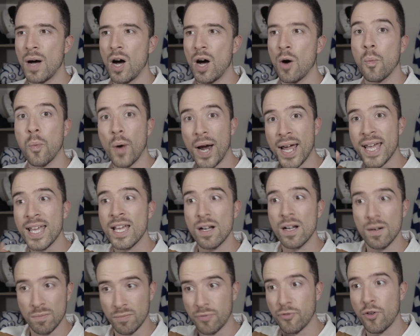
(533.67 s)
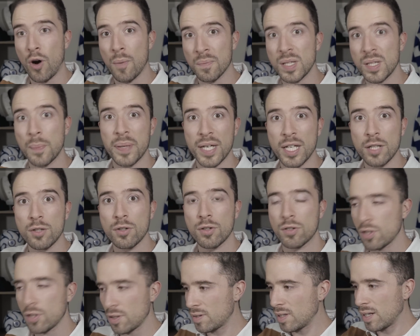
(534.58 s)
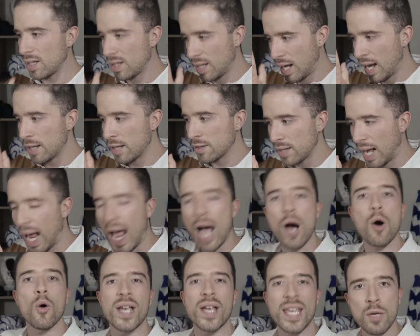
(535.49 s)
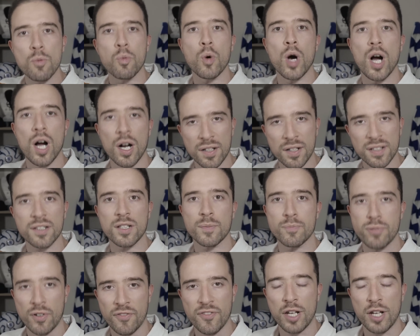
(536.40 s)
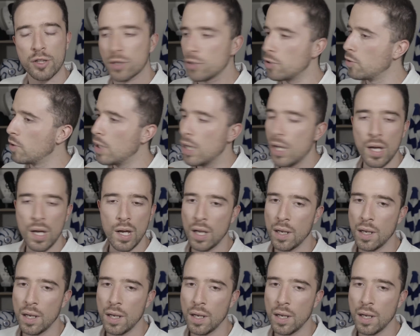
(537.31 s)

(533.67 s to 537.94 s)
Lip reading: away from the pitch, just as how he works as a professional,